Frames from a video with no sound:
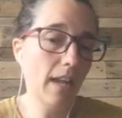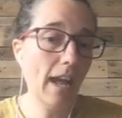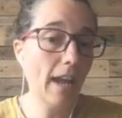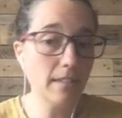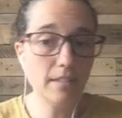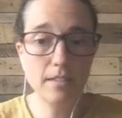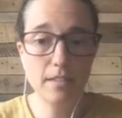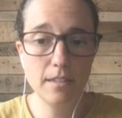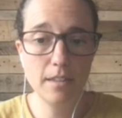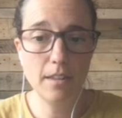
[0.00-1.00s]
and
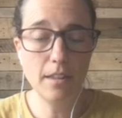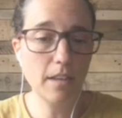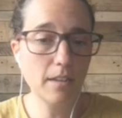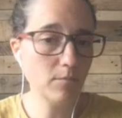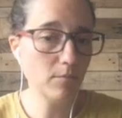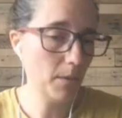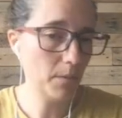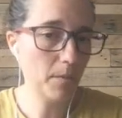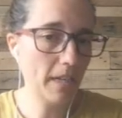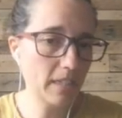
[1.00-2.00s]
then
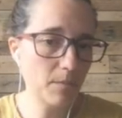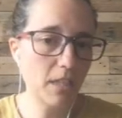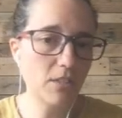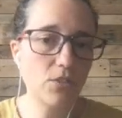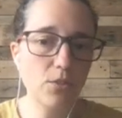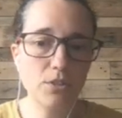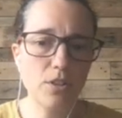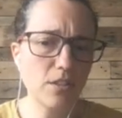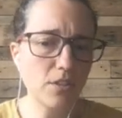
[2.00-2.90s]
everybody explains to each other.